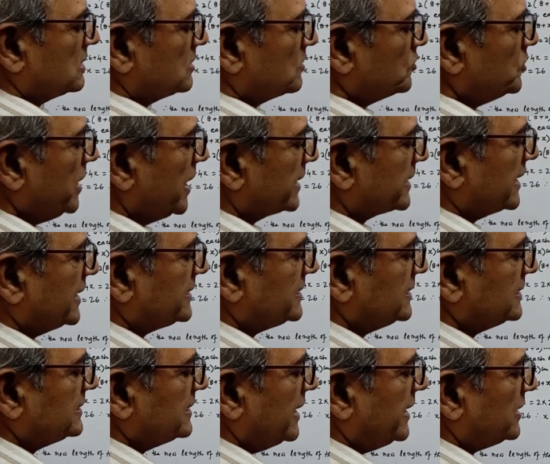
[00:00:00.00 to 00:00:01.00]
We are
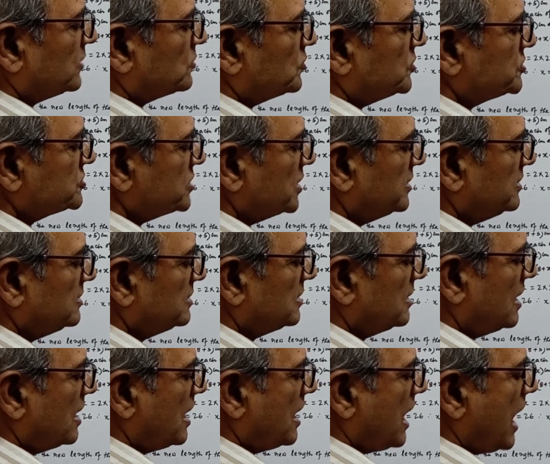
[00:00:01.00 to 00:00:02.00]
getting the equation.
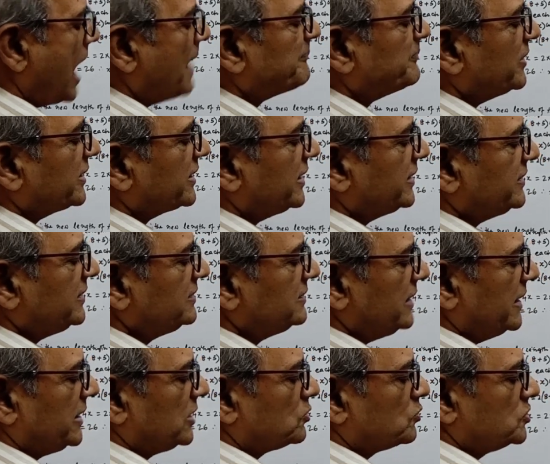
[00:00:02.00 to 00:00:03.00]
After getting
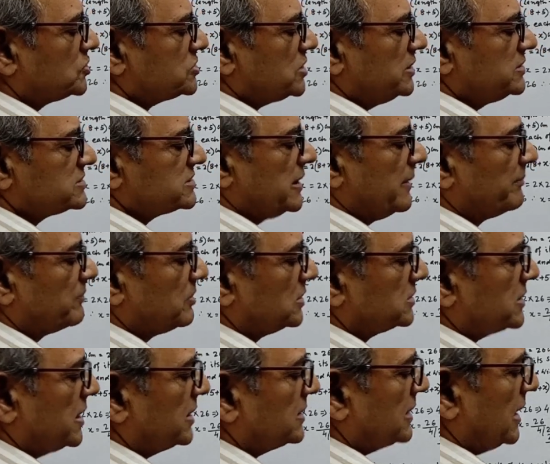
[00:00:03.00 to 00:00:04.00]
the equation, simple
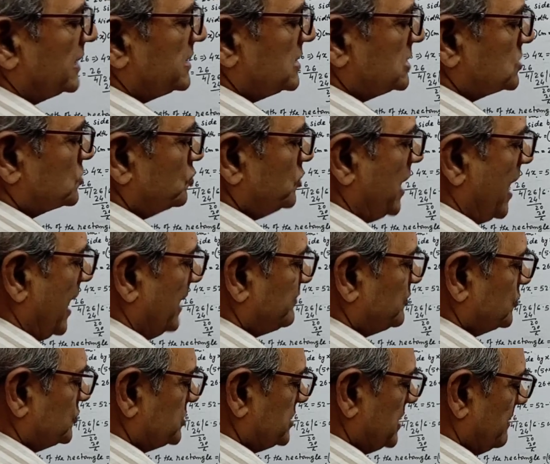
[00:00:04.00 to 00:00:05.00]
thing, that is we have
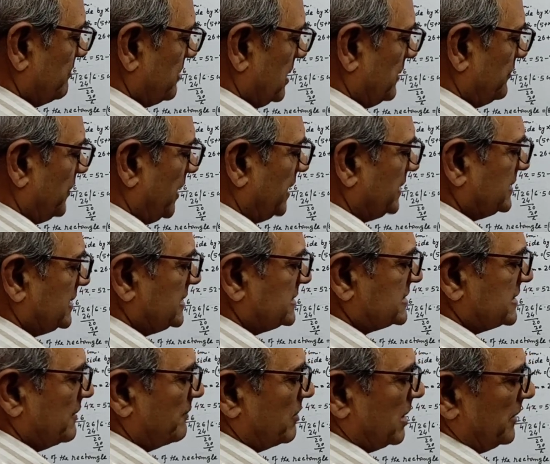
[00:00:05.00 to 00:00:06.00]
to simplify. This
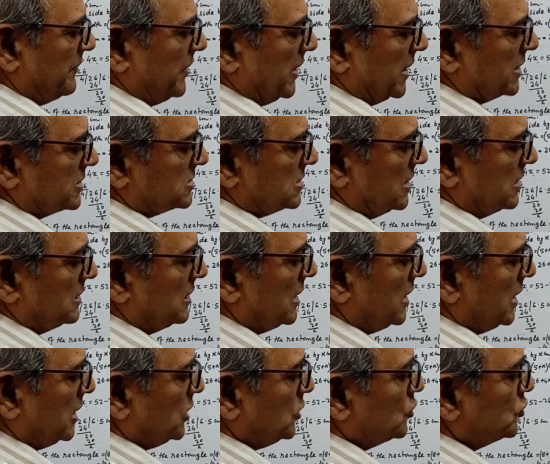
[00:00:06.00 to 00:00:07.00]
simplification
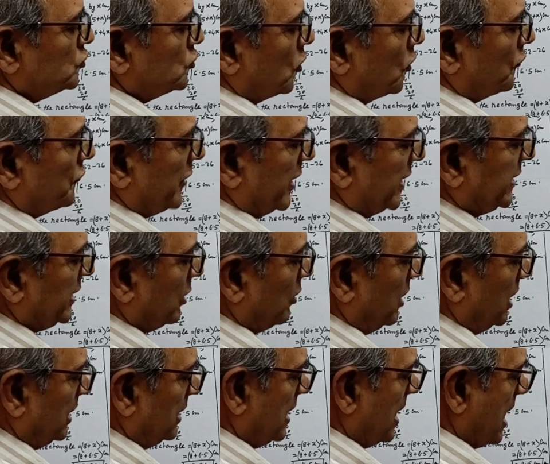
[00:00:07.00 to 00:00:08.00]
you know very
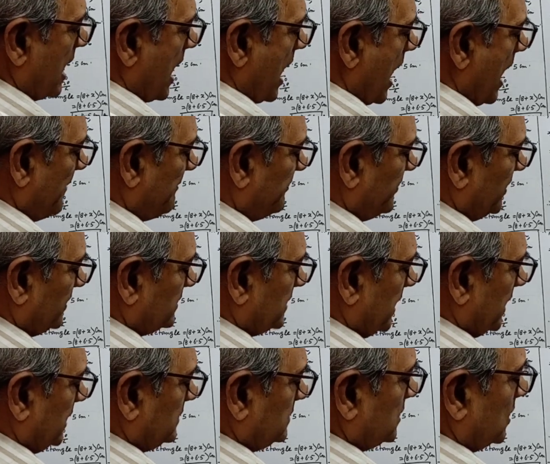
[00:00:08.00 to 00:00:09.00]
well. After
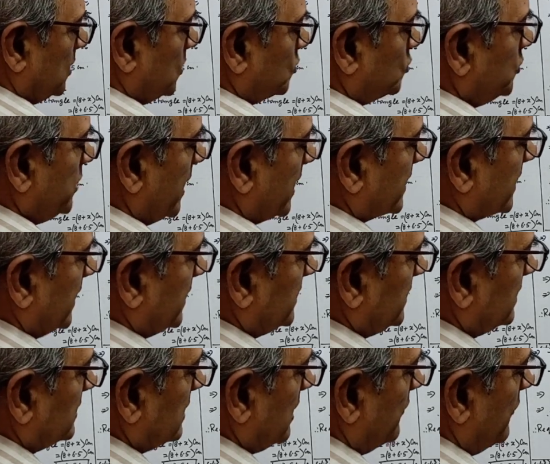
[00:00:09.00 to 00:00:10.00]
that, we are
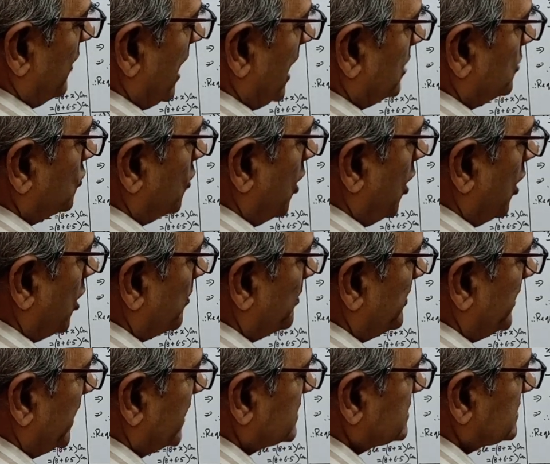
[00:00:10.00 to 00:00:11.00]
getting the value of
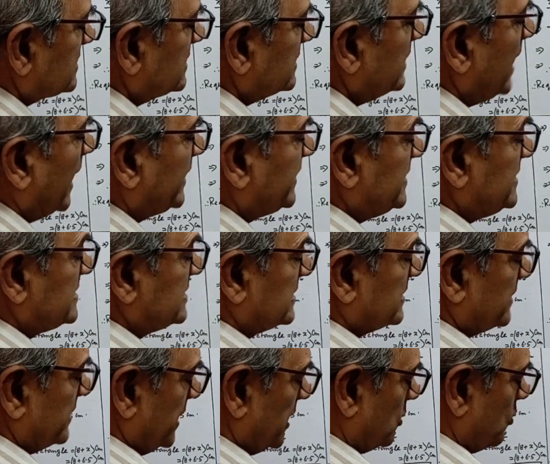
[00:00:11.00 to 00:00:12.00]
x that is
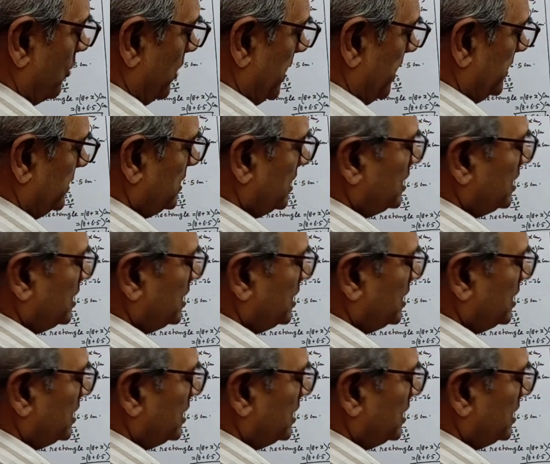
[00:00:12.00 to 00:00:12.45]
required.